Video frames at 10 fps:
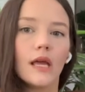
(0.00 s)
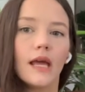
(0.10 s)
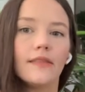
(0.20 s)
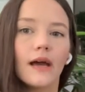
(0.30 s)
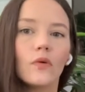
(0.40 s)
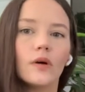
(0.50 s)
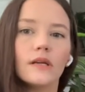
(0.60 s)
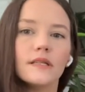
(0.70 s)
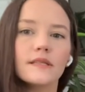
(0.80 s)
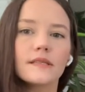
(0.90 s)
And that
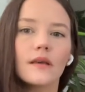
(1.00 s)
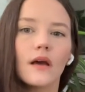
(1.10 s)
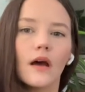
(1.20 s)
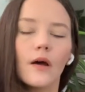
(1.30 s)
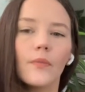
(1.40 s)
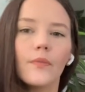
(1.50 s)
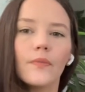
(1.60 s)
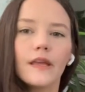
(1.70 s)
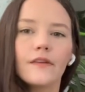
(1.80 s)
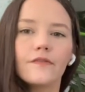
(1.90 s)
was, um, it